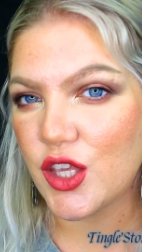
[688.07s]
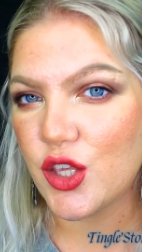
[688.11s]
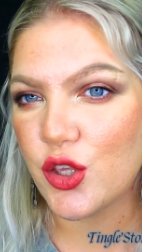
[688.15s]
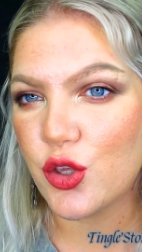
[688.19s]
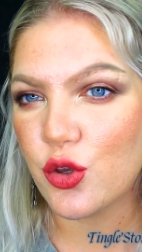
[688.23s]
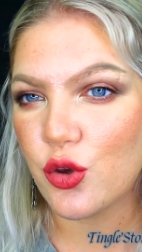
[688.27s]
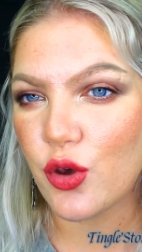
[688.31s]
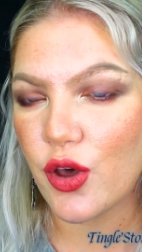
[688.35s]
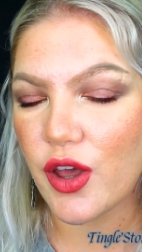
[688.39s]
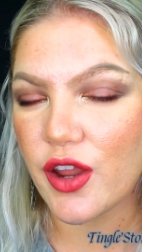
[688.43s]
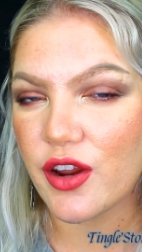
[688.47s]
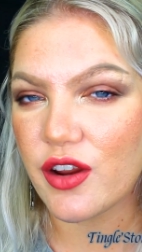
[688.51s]

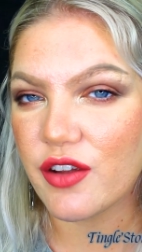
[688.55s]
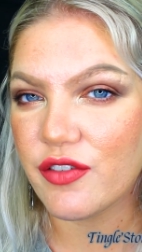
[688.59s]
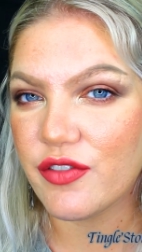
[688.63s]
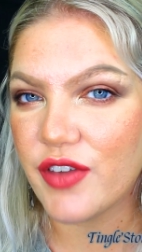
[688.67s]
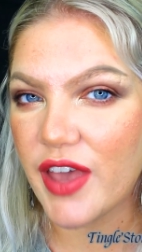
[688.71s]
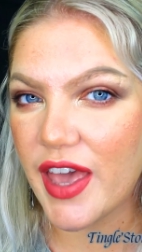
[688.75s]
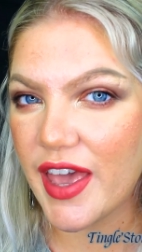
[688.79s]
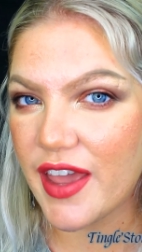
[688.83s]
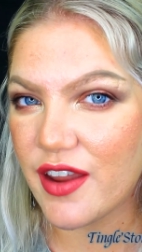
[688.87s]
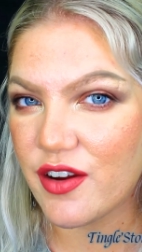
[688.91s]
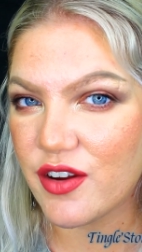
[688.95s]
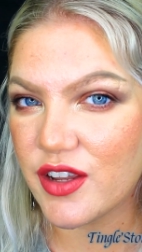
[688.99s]
You are a
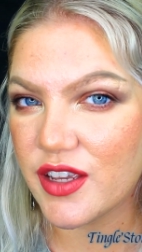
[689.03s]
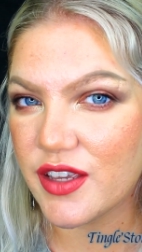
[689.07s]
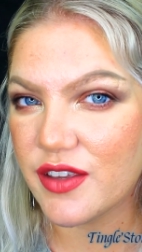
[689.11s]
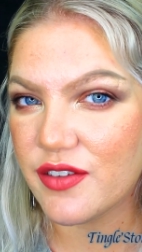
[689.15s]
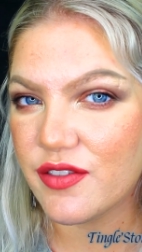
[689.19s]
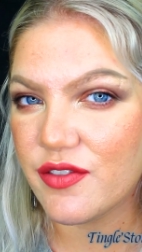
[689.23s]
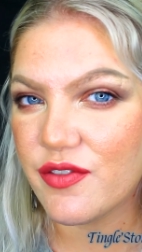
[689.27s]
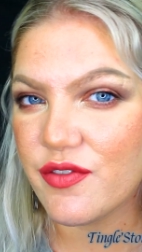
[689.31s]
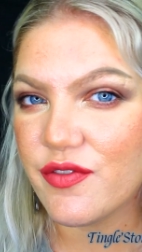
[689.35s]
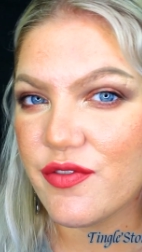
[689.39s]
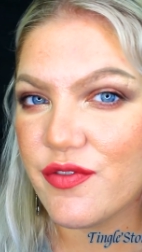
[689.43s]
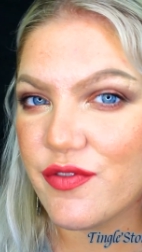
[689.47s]
very,
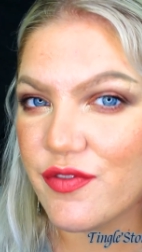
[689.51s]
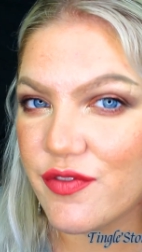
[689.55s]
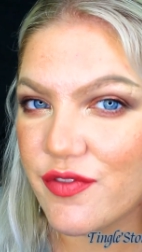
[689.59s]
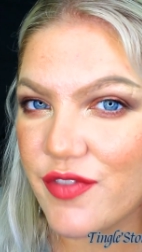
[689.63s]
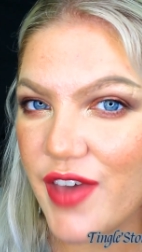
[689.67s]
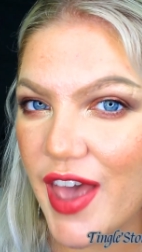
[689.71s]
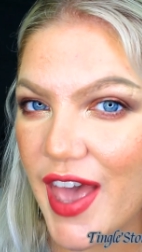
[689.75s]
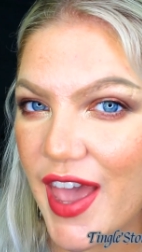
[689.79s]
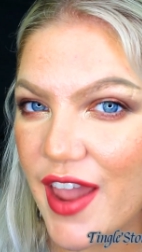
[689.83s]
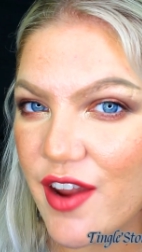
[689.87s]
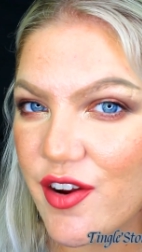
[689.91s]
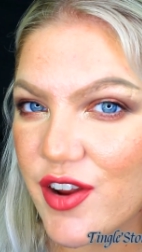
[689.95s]

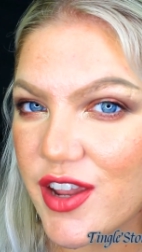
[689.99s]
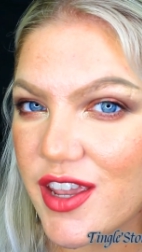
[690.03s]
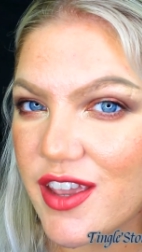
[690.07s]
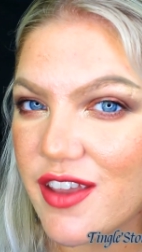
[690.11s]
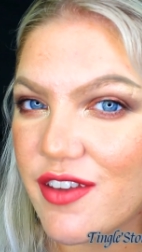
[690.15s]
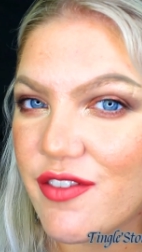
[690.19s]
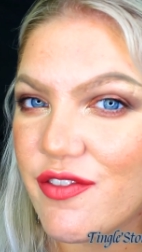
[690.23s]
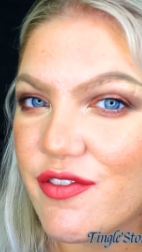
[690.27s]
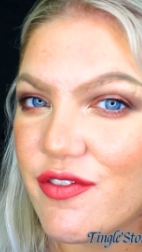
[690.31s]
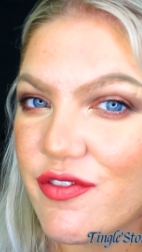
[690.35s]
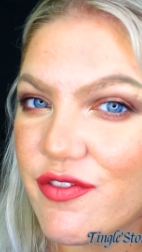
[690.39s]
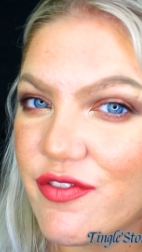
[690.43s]

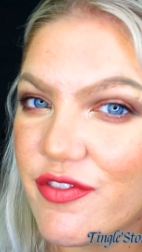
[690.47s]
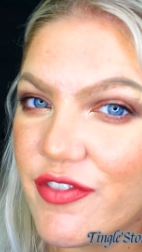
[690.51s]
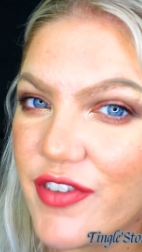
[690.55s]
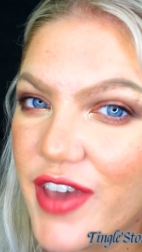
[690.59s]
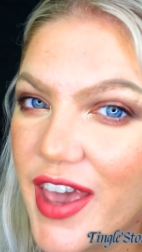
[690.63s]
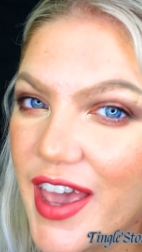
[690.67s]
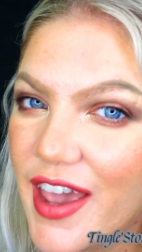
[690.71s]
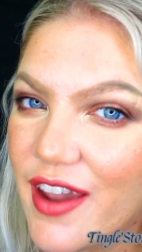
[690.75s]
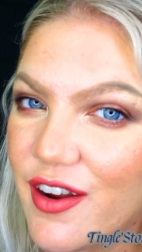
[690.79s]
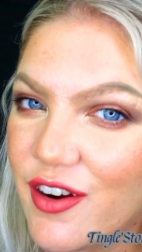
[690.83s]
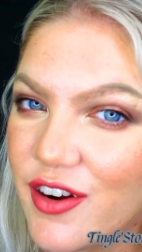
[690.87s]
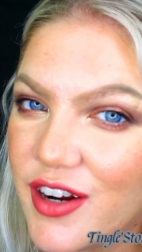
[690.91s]
very,
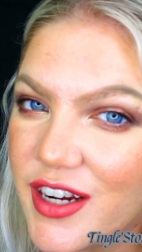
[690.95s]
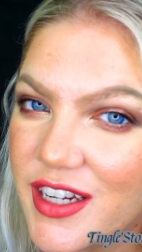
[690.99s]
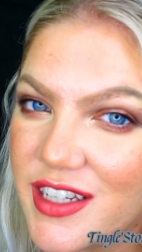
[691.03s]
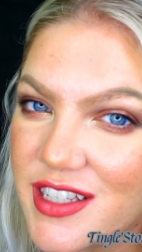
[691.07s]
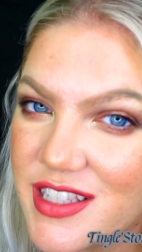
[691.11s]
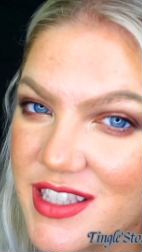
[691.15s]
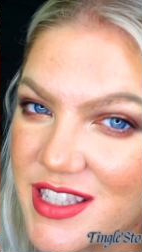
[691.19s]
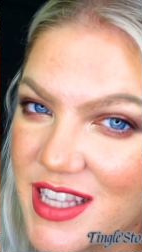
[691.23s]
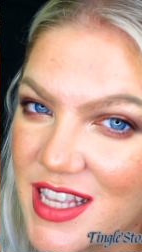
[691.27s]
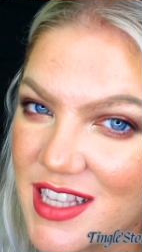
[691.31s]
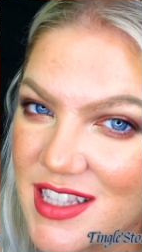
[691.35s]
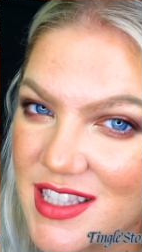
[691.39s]
very
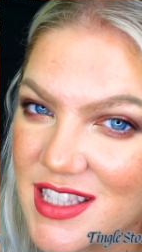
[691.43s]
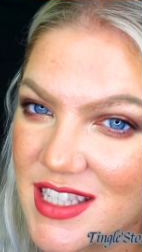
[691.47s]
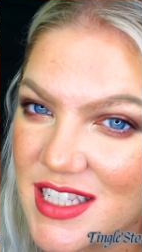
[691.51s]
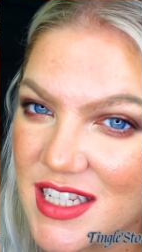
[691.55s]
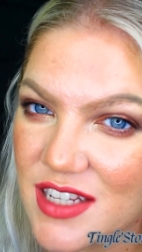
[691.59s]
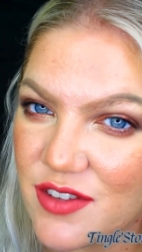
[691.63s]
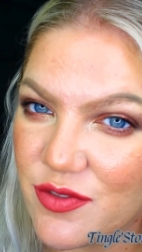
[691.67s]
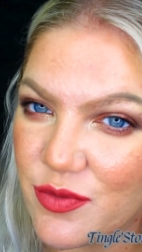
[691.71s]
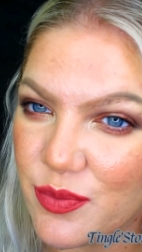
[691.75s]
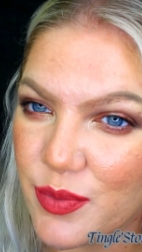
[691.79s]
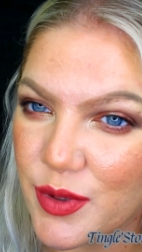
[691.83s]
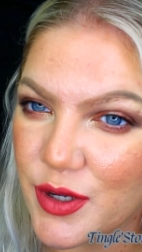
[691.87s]

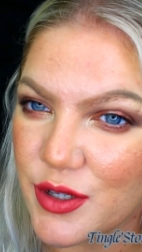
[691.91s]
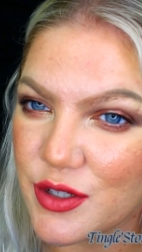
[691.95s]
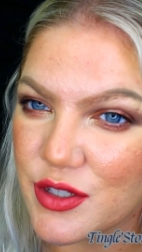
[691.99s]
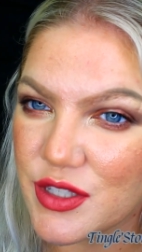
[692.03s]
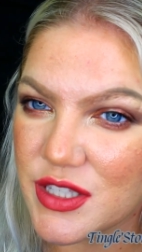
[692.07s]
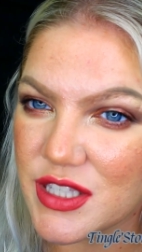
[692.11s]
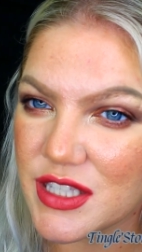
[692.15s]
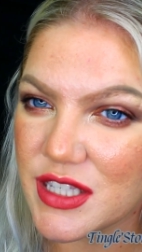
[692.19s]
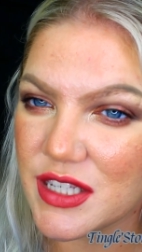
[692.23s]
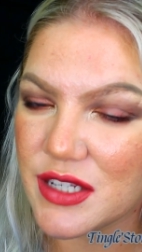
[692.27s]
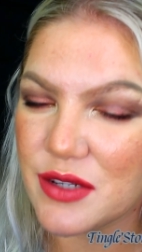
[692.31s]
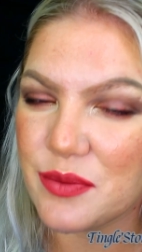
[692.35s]
sensitive
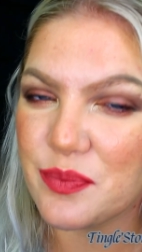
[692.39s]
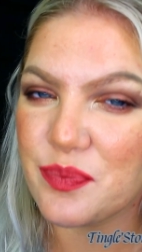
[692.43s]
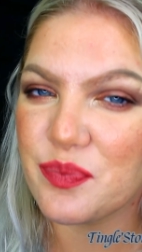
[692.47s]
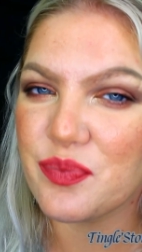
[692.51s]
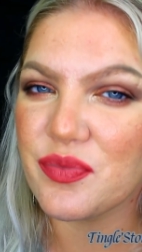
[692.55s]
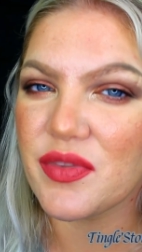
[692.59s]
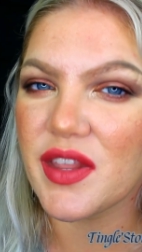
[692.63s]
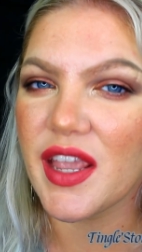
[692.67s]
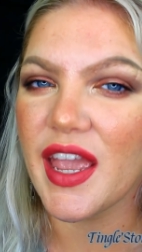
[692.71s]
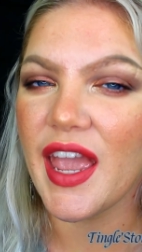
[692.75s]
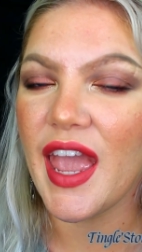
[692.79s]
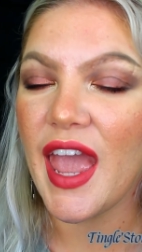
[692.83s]
person.
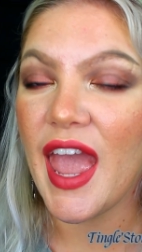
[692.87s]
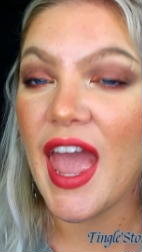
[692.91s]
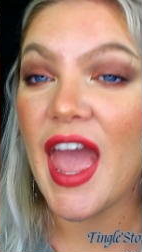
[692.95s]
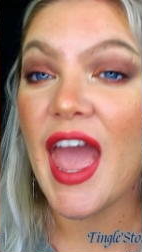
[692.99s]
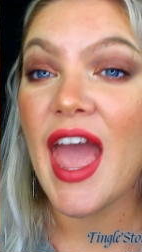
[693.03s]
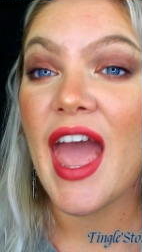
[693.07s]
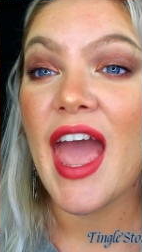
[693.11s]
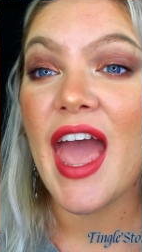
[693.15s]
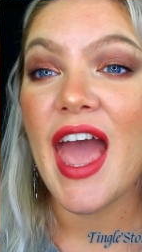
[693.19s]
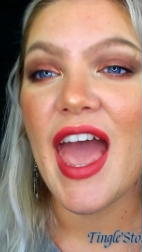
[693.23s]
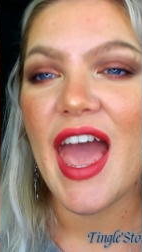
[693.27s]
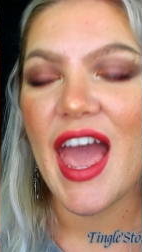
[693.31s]

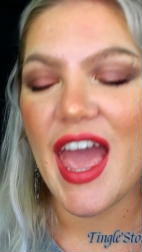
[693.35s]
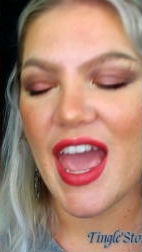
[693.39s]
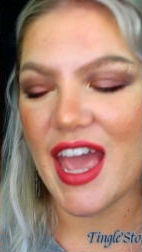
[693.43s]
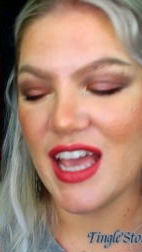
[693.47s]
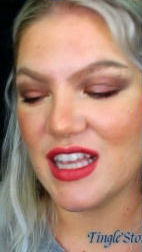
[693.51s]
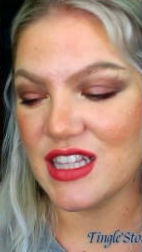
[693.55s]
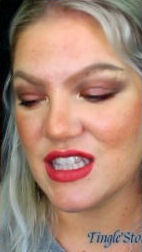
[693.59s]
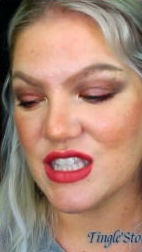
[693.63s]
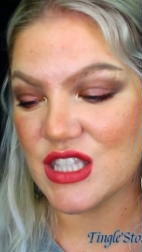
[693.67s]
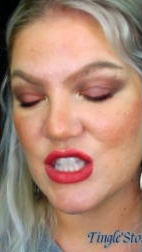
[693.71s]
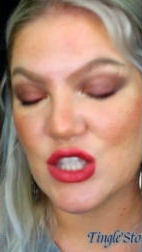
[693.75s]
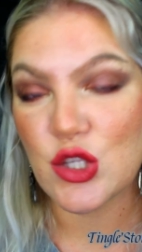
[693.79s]

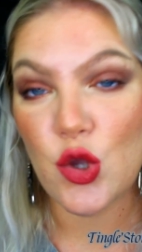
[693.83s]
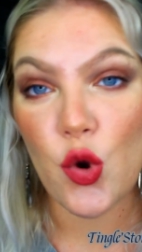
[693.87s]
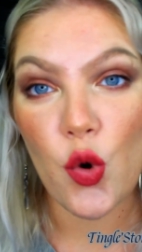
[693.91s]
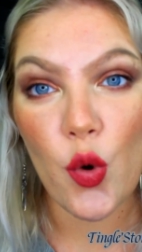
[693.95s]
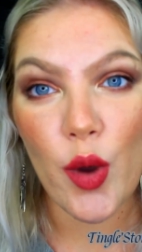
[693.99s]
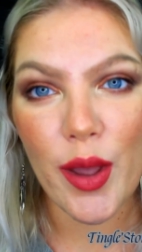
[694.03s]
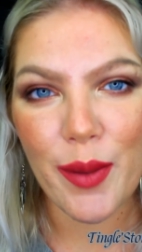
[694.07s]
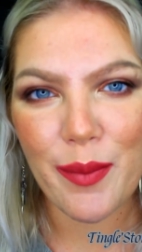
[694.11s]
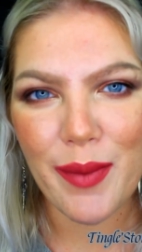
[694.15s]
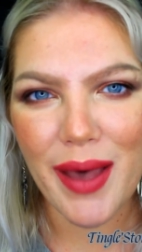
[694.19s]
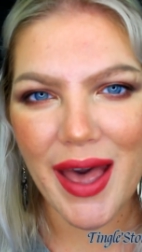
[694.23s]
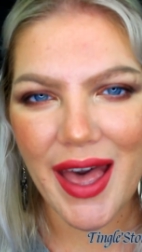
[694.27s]
And so
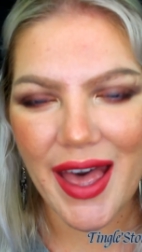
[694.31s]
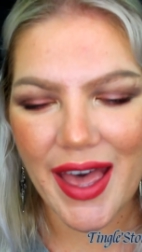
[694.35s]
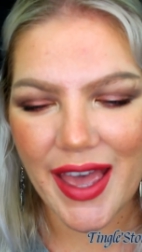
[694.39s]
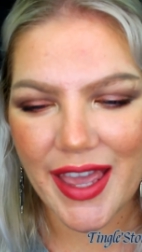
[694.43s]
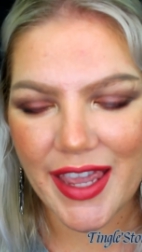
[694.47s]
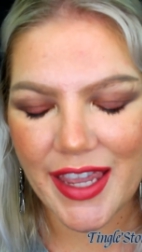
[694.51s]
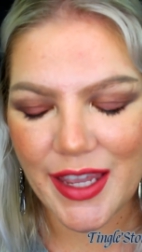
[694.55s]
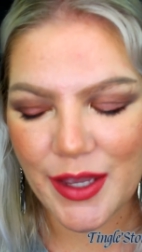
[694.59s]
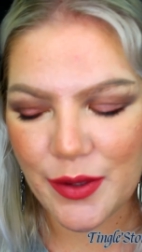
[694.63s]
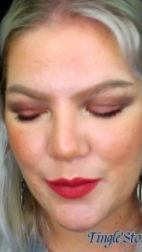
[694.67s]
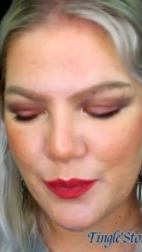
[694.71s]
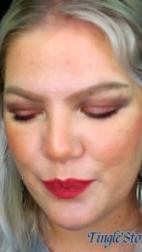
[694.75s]
am
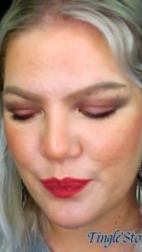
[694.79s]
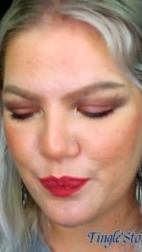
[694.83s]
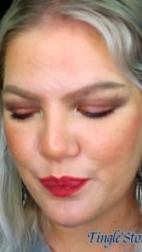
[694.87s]
I.